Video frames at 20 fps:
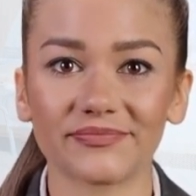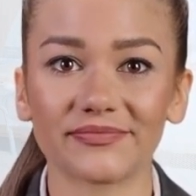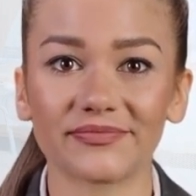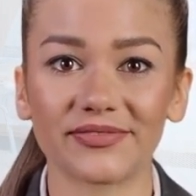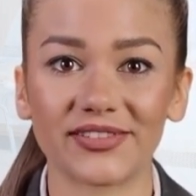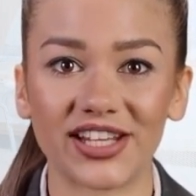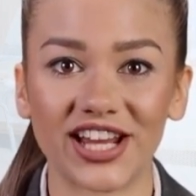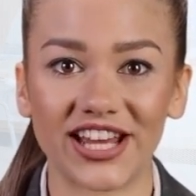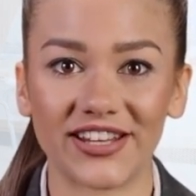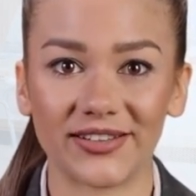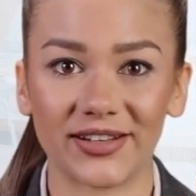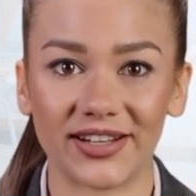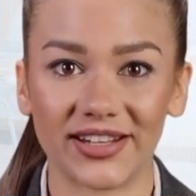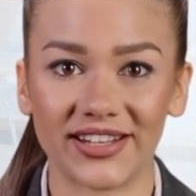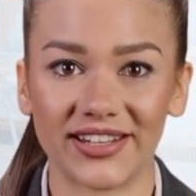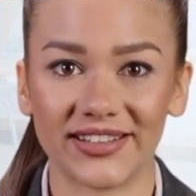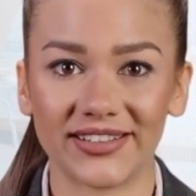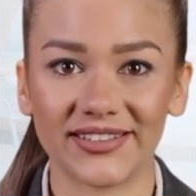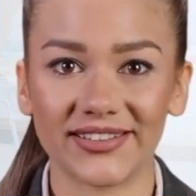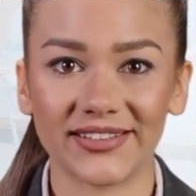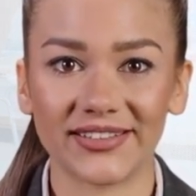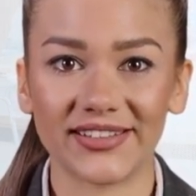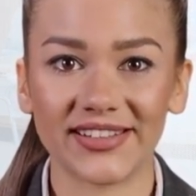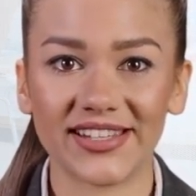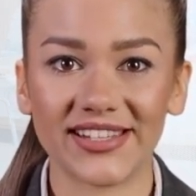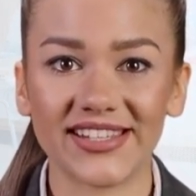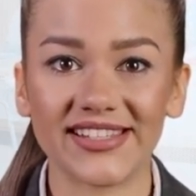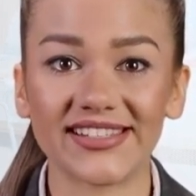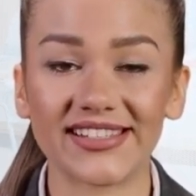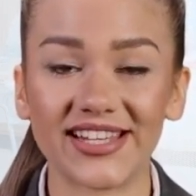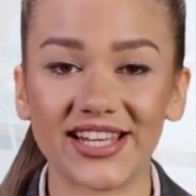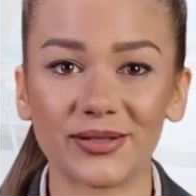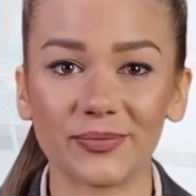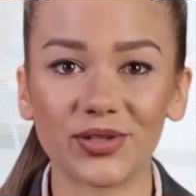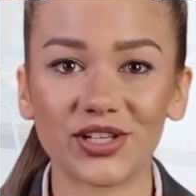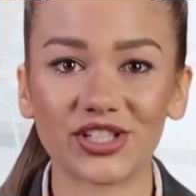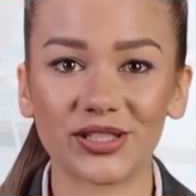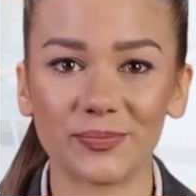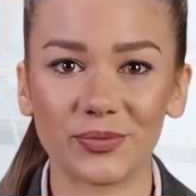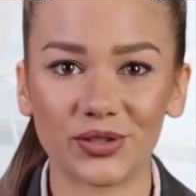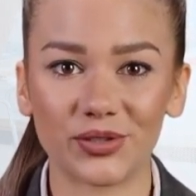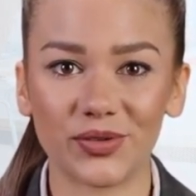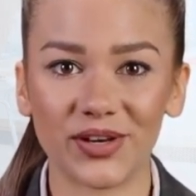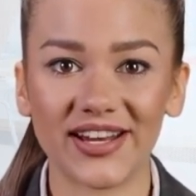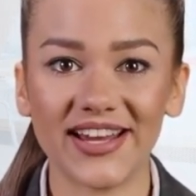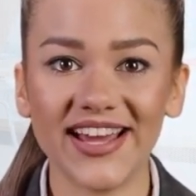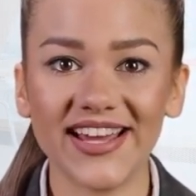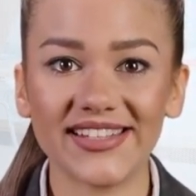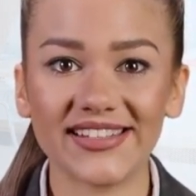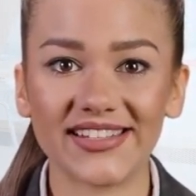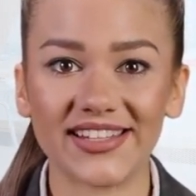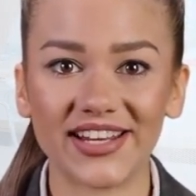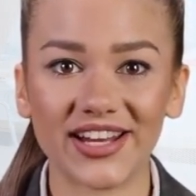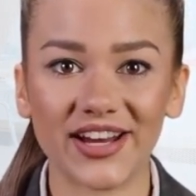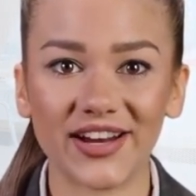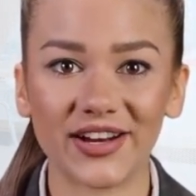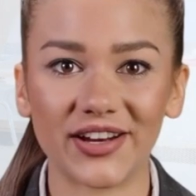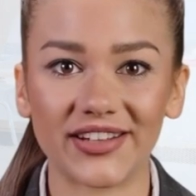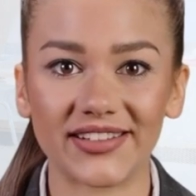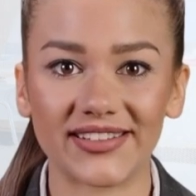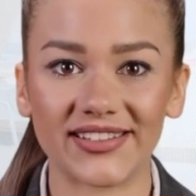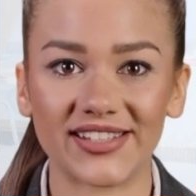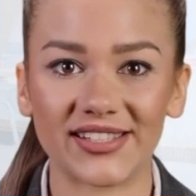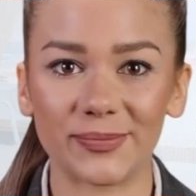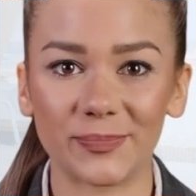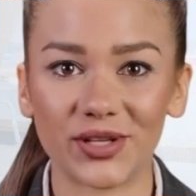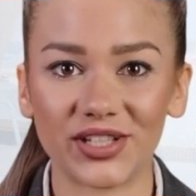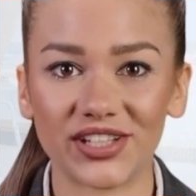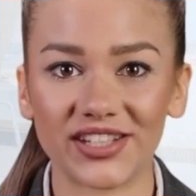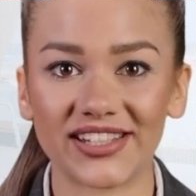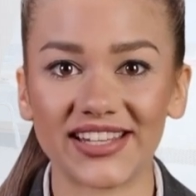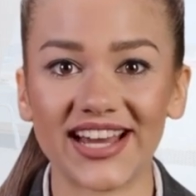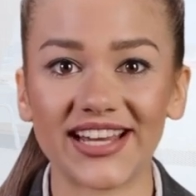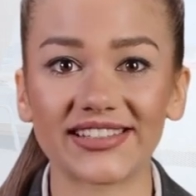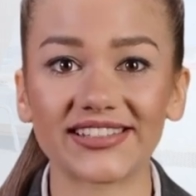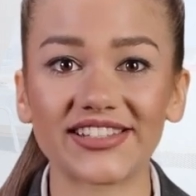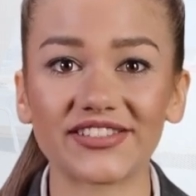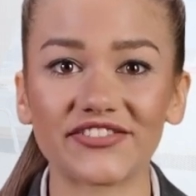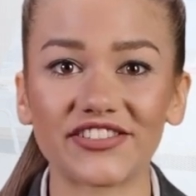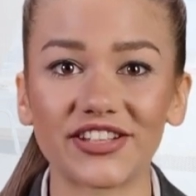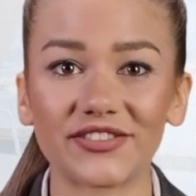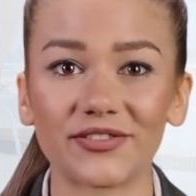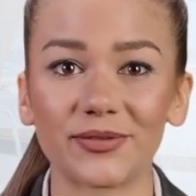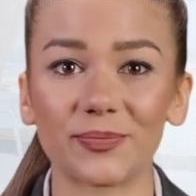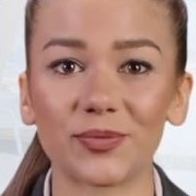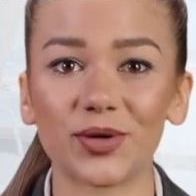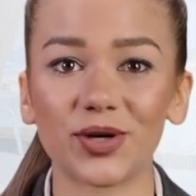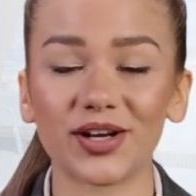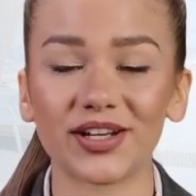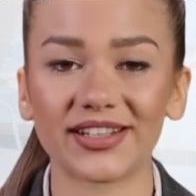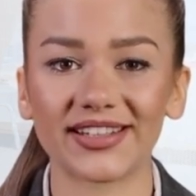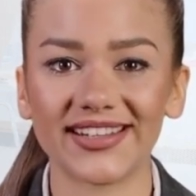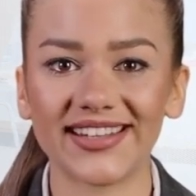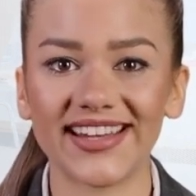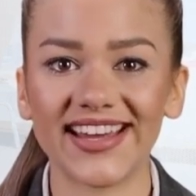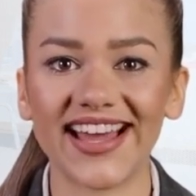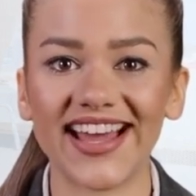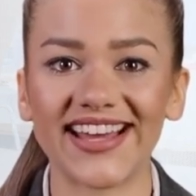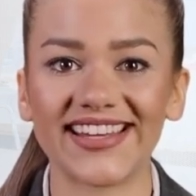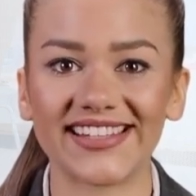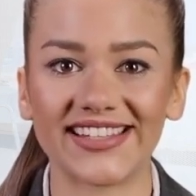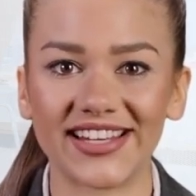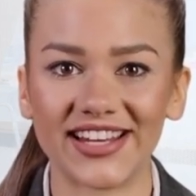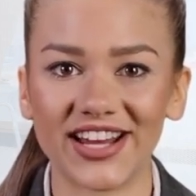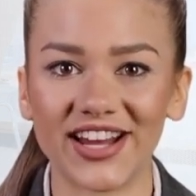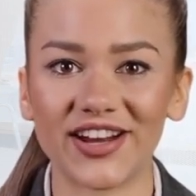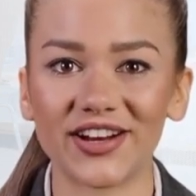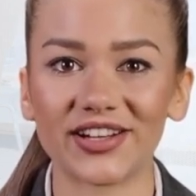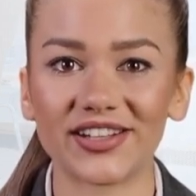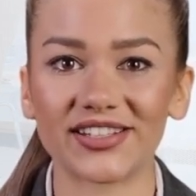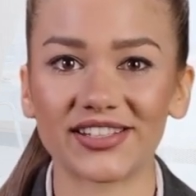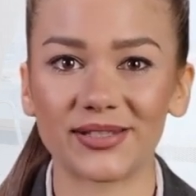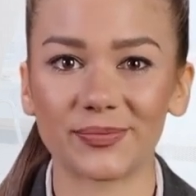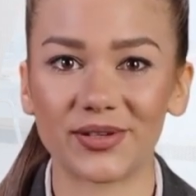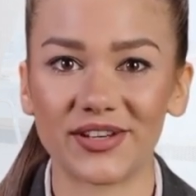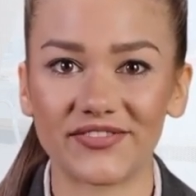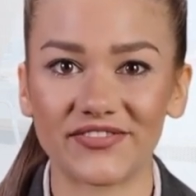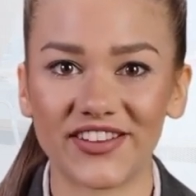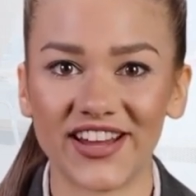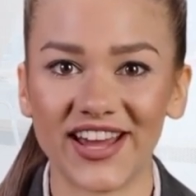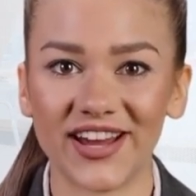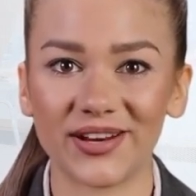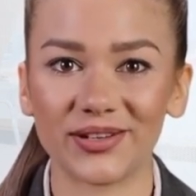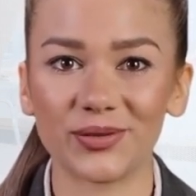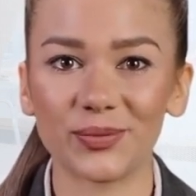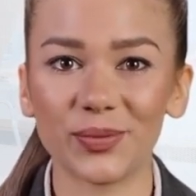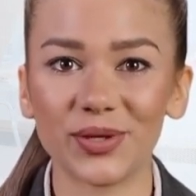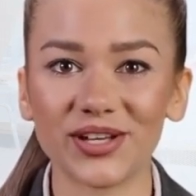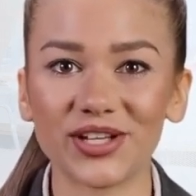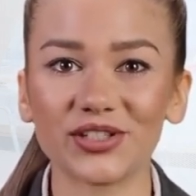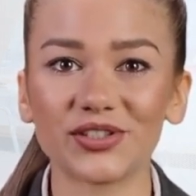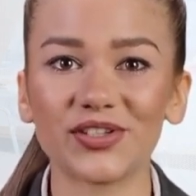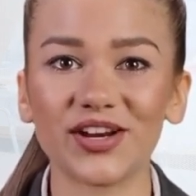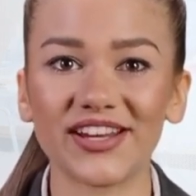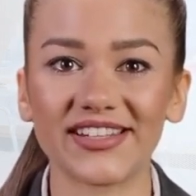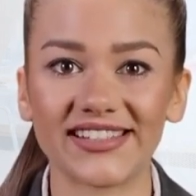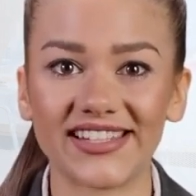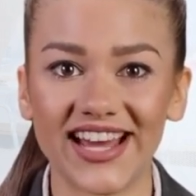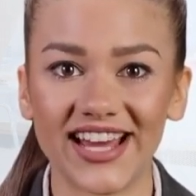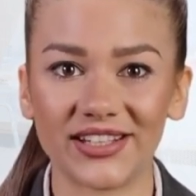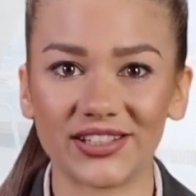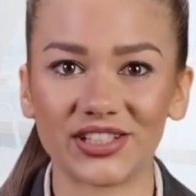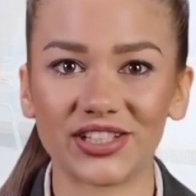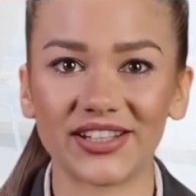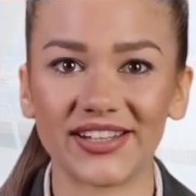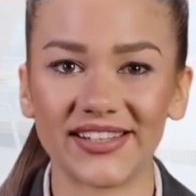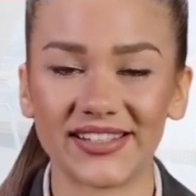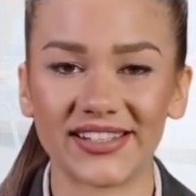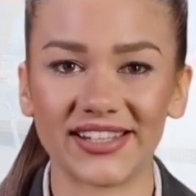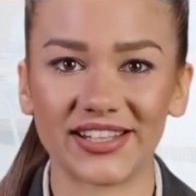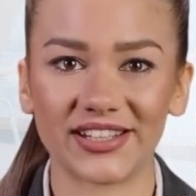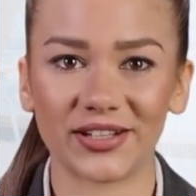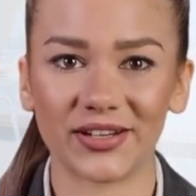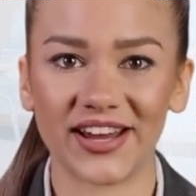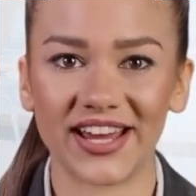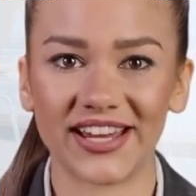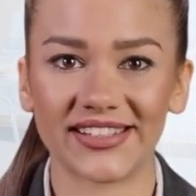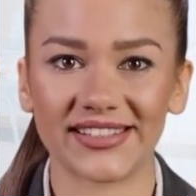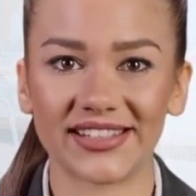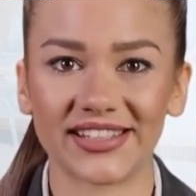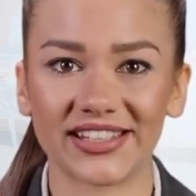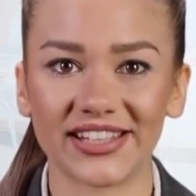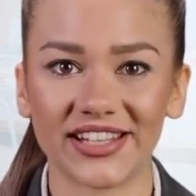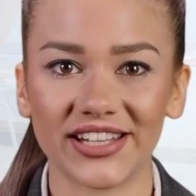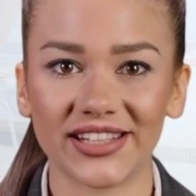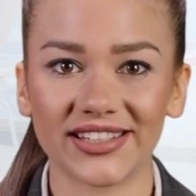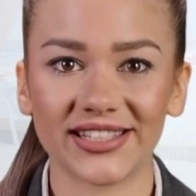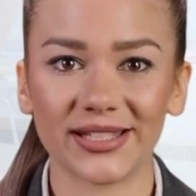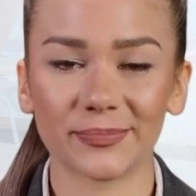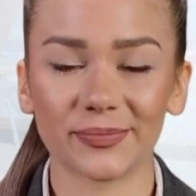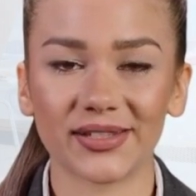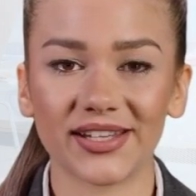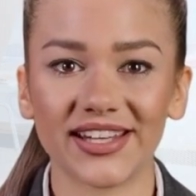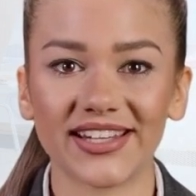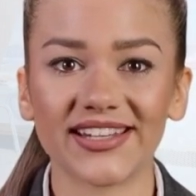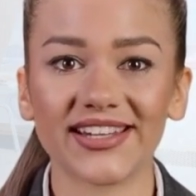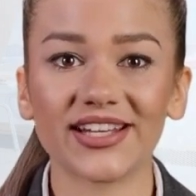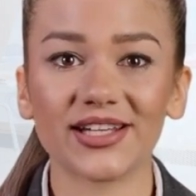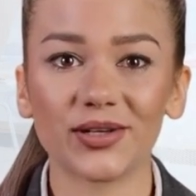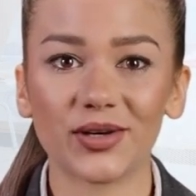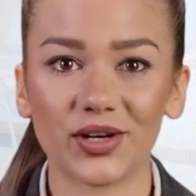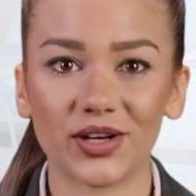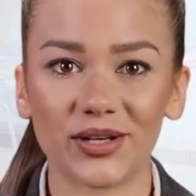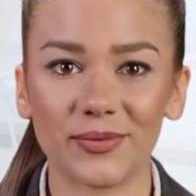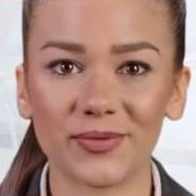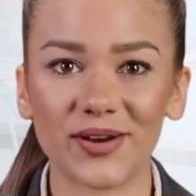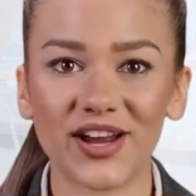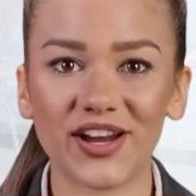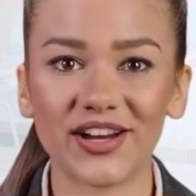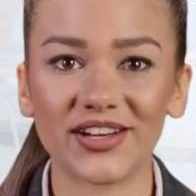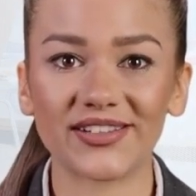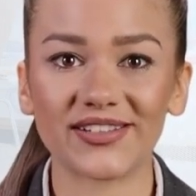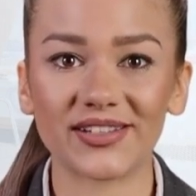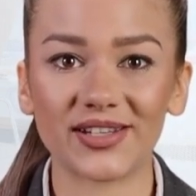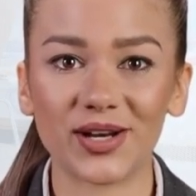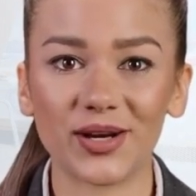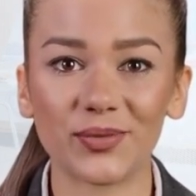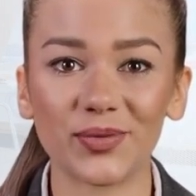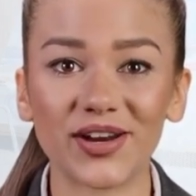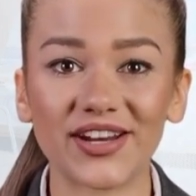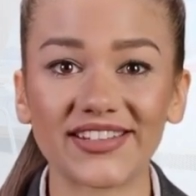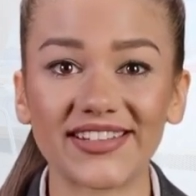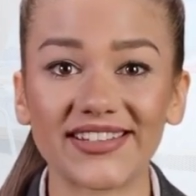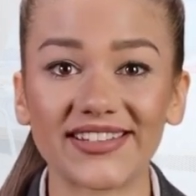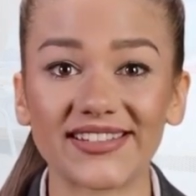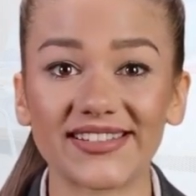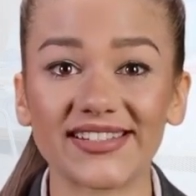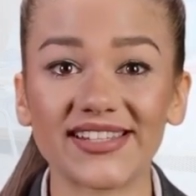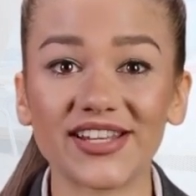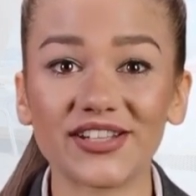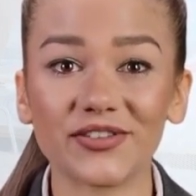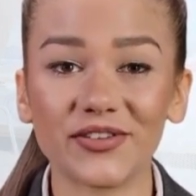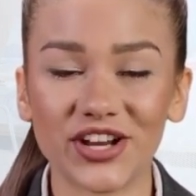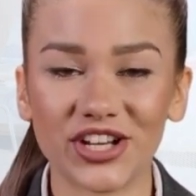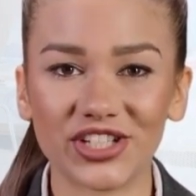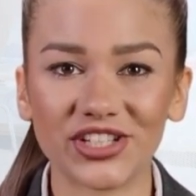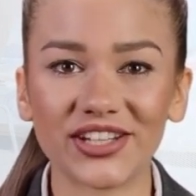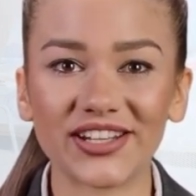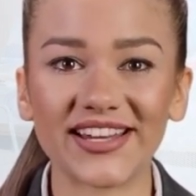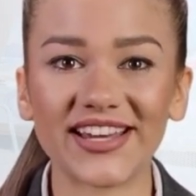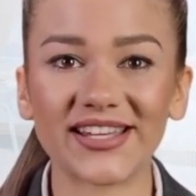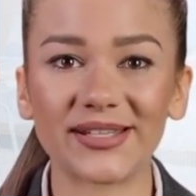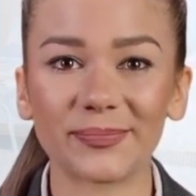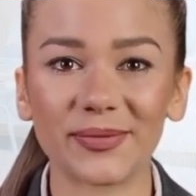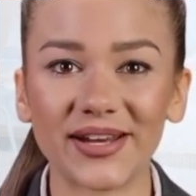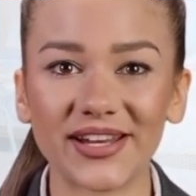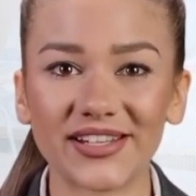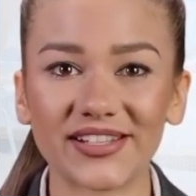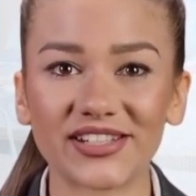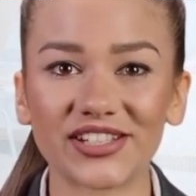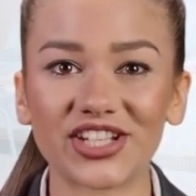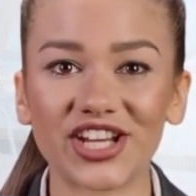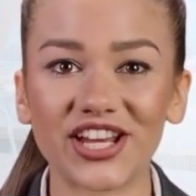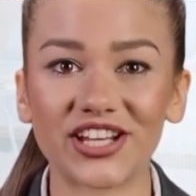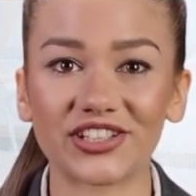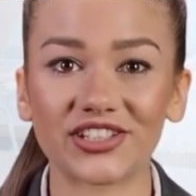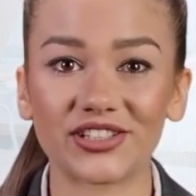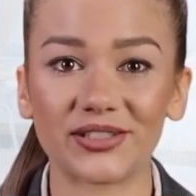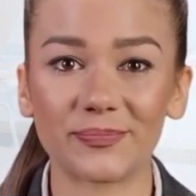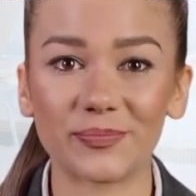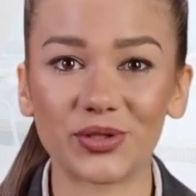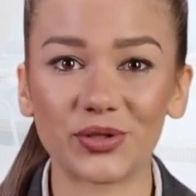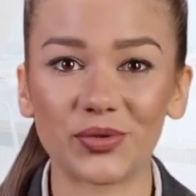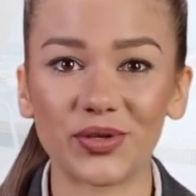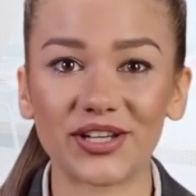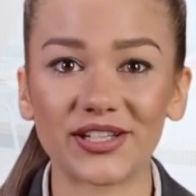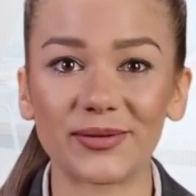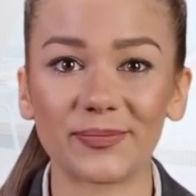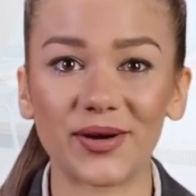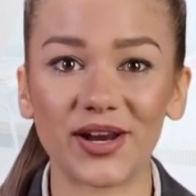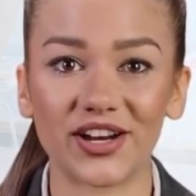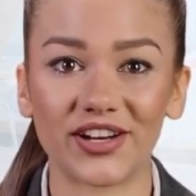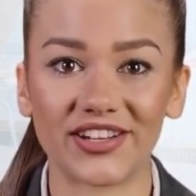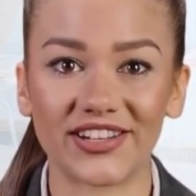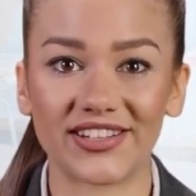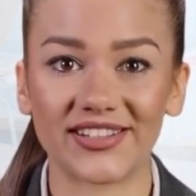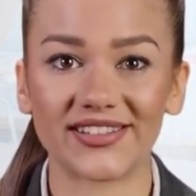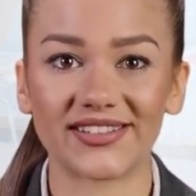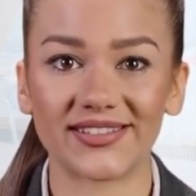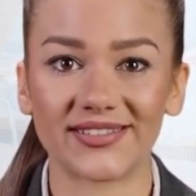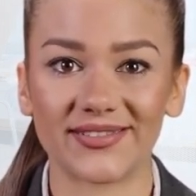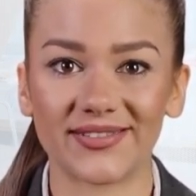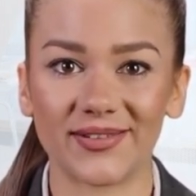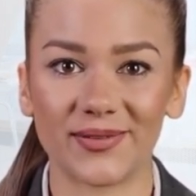Generally, to distinguish between STR and suspicious activity report, STR is to be filed when the transaction is either executed completely or in parts or where the consideration has been exchanged between the parties,